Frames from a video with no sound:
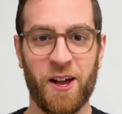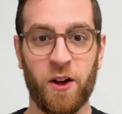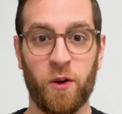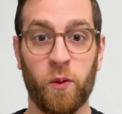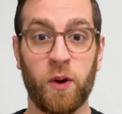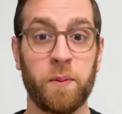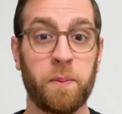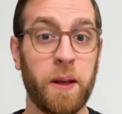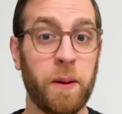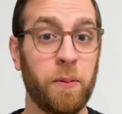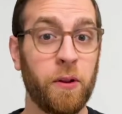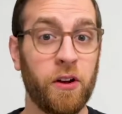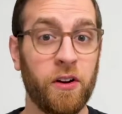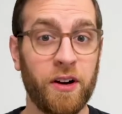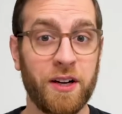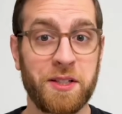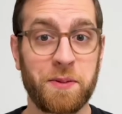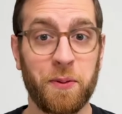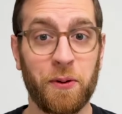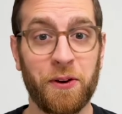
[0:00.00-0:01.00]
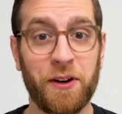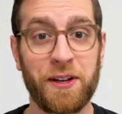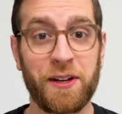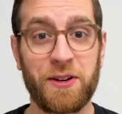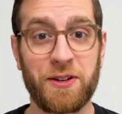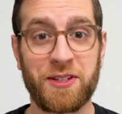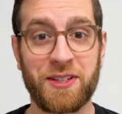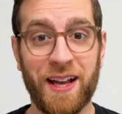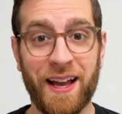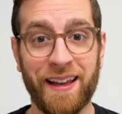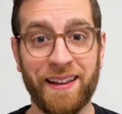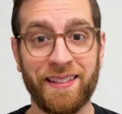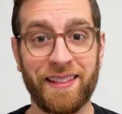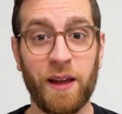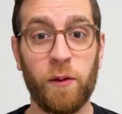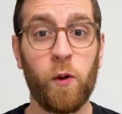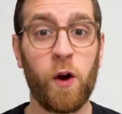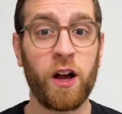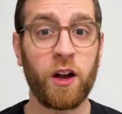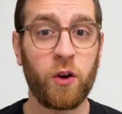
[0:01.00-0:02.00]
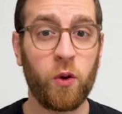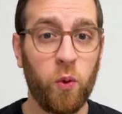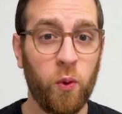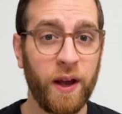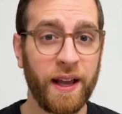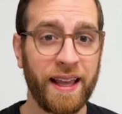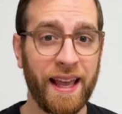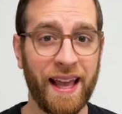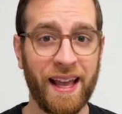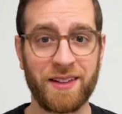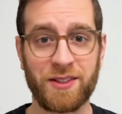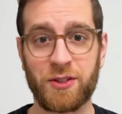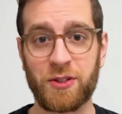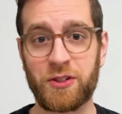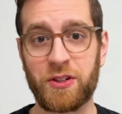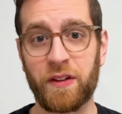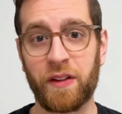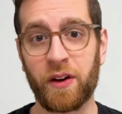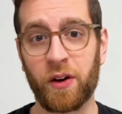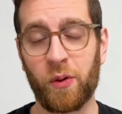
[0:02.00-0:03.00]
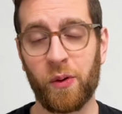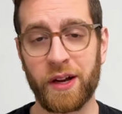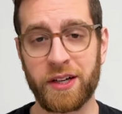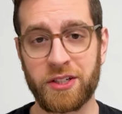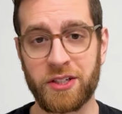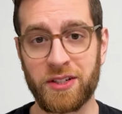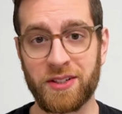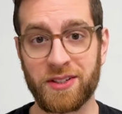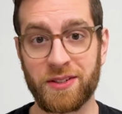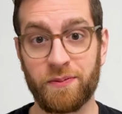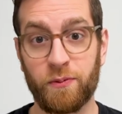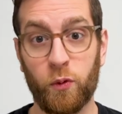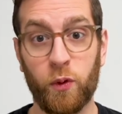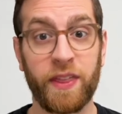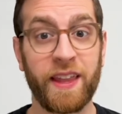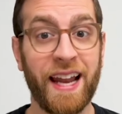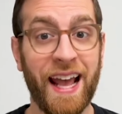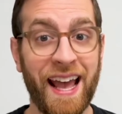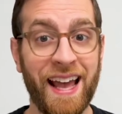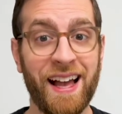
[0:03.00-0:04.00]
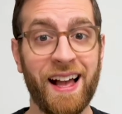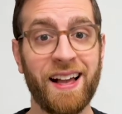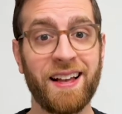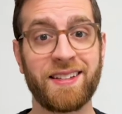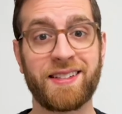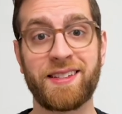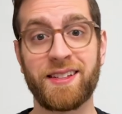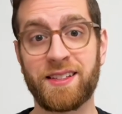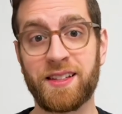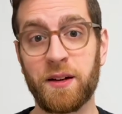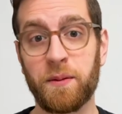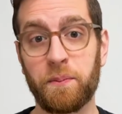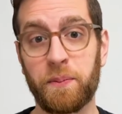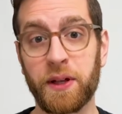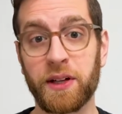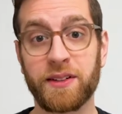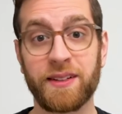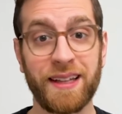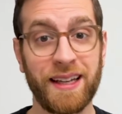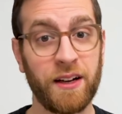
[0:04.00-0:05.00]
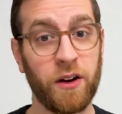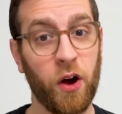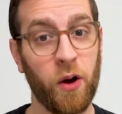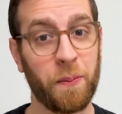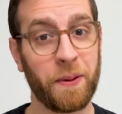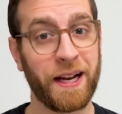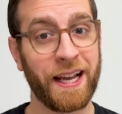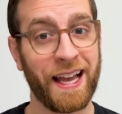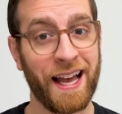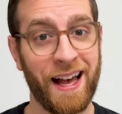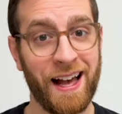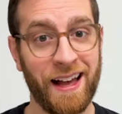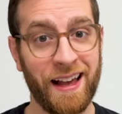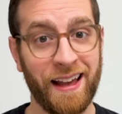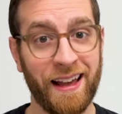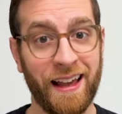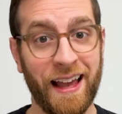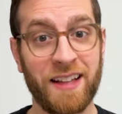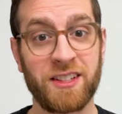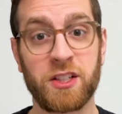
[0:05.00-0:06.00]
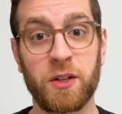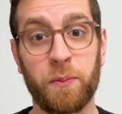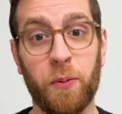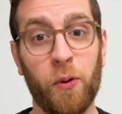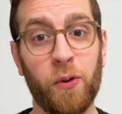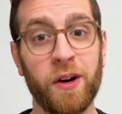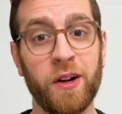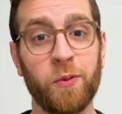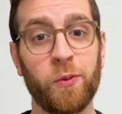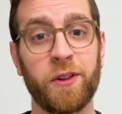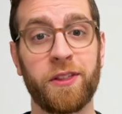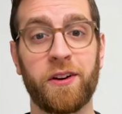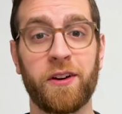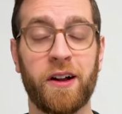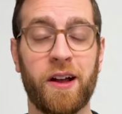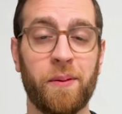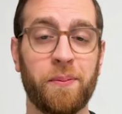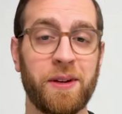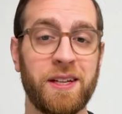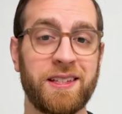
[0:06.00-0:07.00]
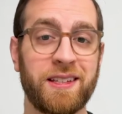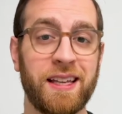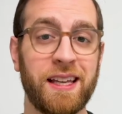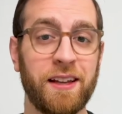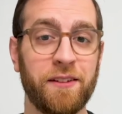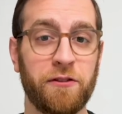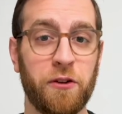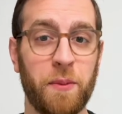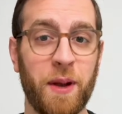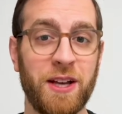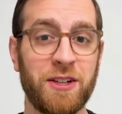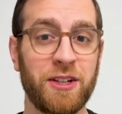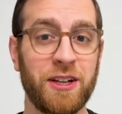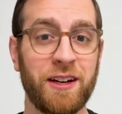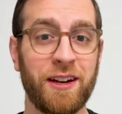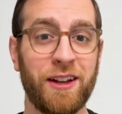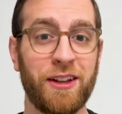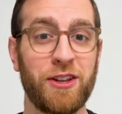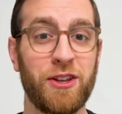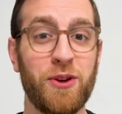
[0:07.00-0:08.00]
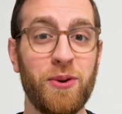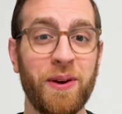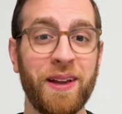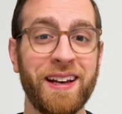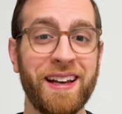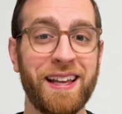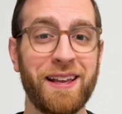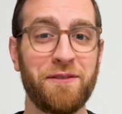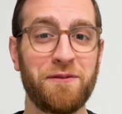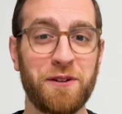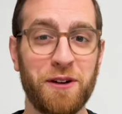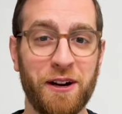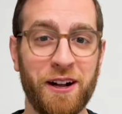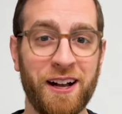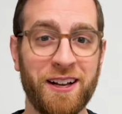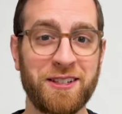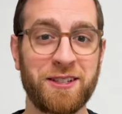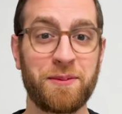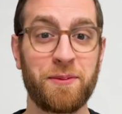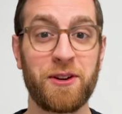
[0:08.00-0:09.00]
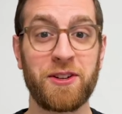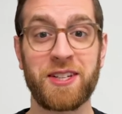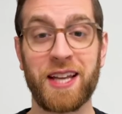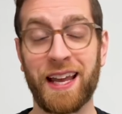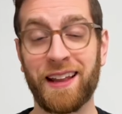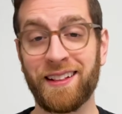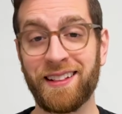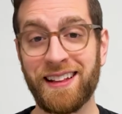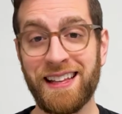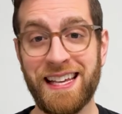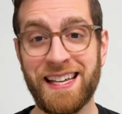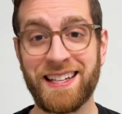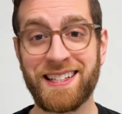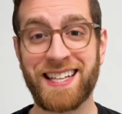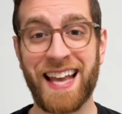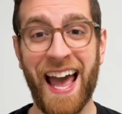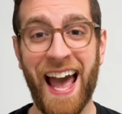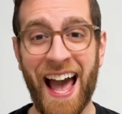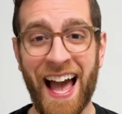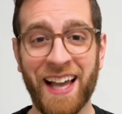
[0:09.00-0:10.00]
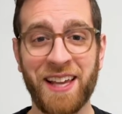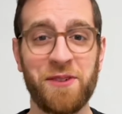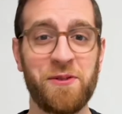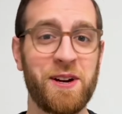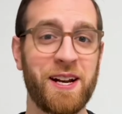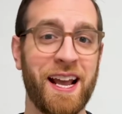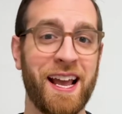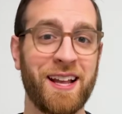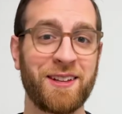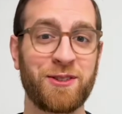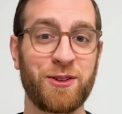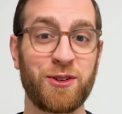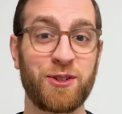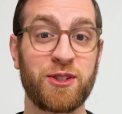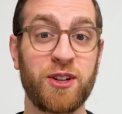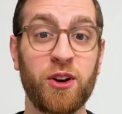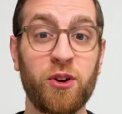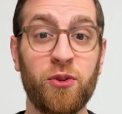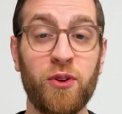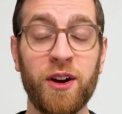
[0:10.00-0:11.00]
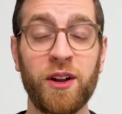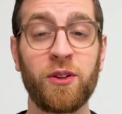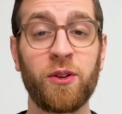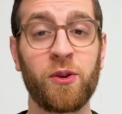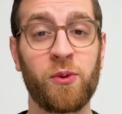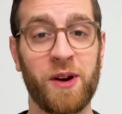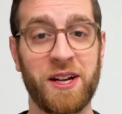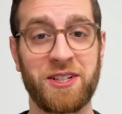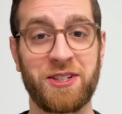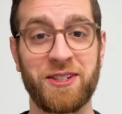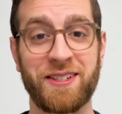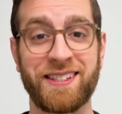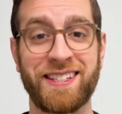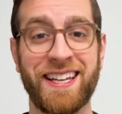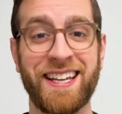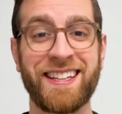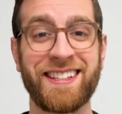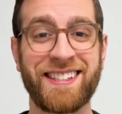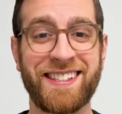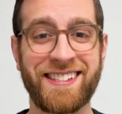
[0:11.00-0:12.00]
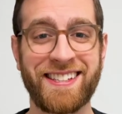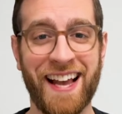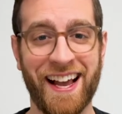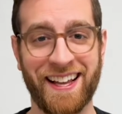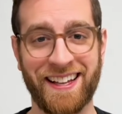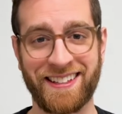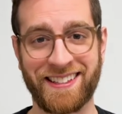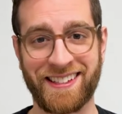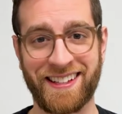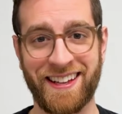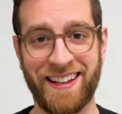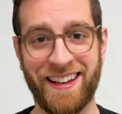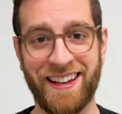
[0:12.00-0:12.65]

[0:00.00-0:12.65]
When people are exploring your site, they want quick answers to their questions. With an A I assistant built in OpenAI and supported with your company's key information, you can give your customers and leads accurate answers to critical questions in seconds.